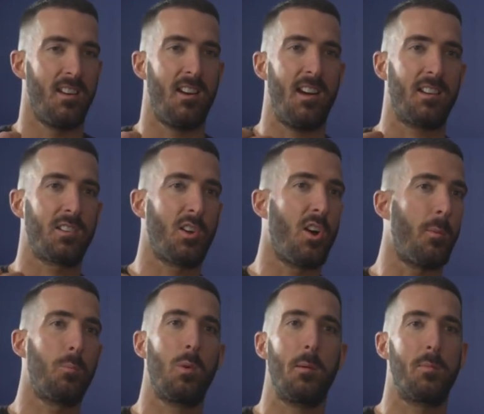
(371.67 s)
I had
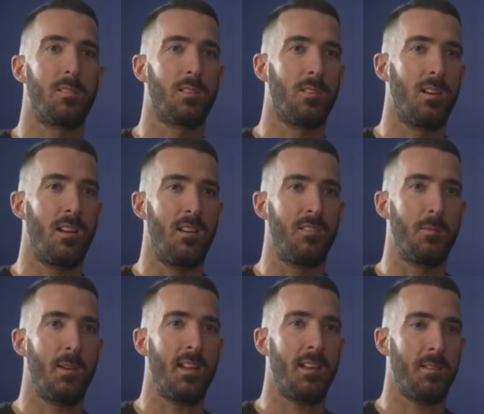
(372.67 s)
cobwebs all over
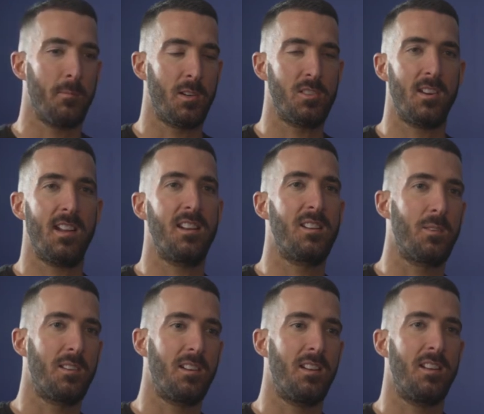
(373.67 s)
me, my trainers
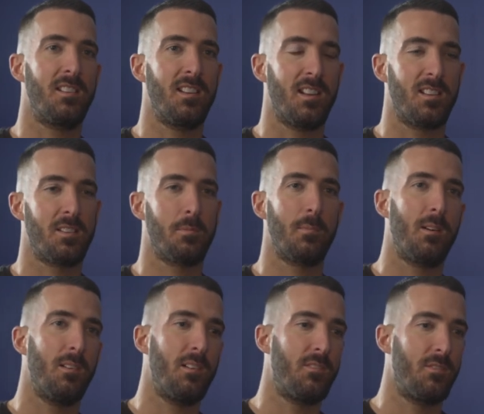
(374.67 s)
were dirty, I
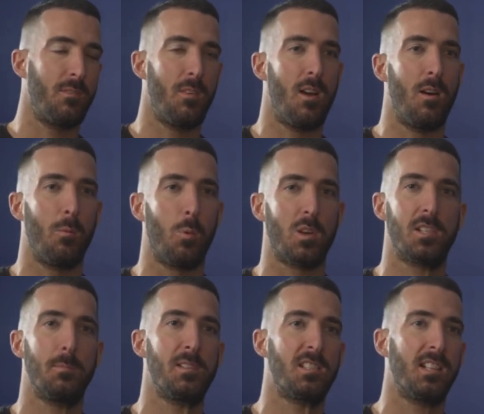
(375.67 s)
smelled of a
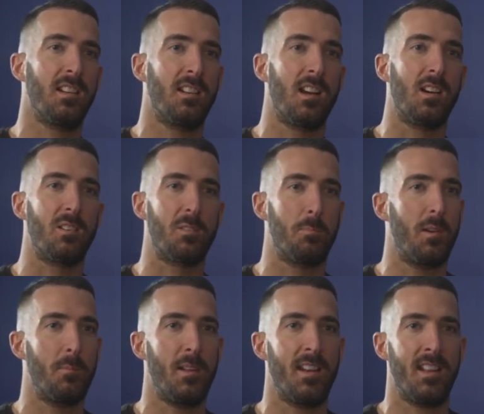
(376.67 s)
washing machine that I was
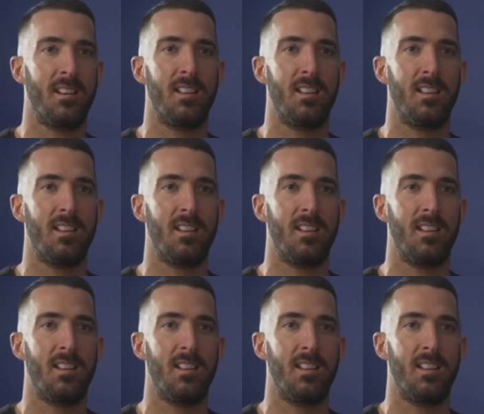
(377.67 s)
plumbing in,